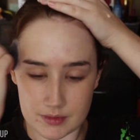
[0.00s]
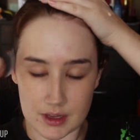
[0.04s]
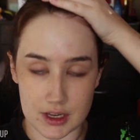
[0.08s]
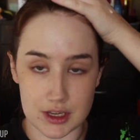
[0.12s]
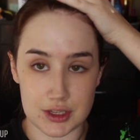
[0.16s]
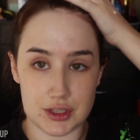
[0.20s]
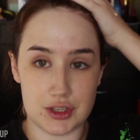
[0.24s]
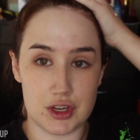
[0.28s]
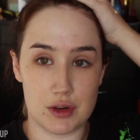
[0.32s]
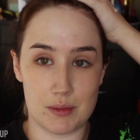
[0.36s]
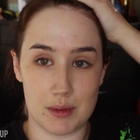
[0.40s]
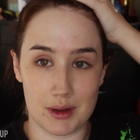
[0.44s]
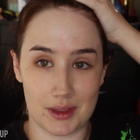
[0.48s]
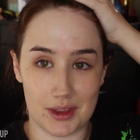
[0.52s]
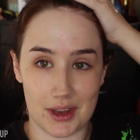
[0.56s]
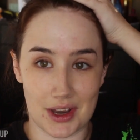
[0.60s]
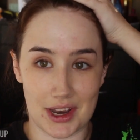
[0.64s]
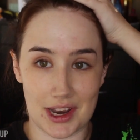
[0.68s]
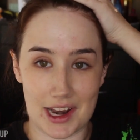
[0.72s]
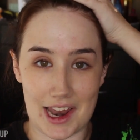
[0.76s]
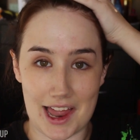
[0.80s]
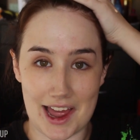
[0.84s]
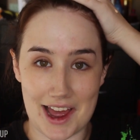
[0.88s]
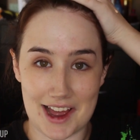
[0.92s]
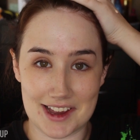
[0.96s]
assuming that
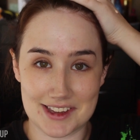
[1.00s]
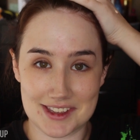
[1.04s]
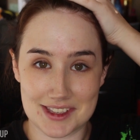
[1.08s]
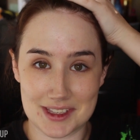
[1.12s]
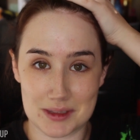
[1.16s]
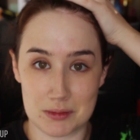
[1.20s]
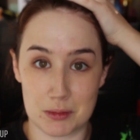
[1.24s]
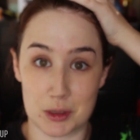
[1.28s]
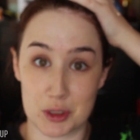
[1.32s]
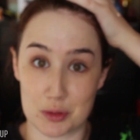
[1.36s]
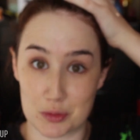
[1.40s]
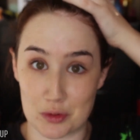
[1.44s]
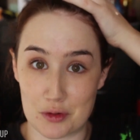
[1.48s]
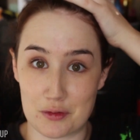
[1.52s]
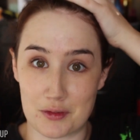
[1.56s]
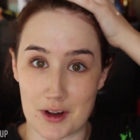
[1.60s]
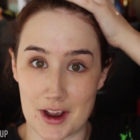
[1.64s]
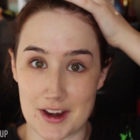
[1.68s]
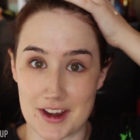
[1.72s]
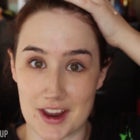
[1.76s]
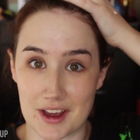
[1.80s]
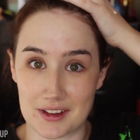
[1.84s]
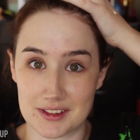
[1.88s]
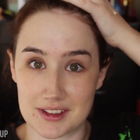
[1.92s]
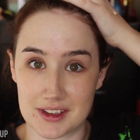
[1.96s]
it lasts, which we'll
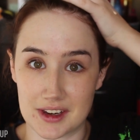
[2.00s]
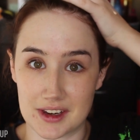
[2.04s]
find out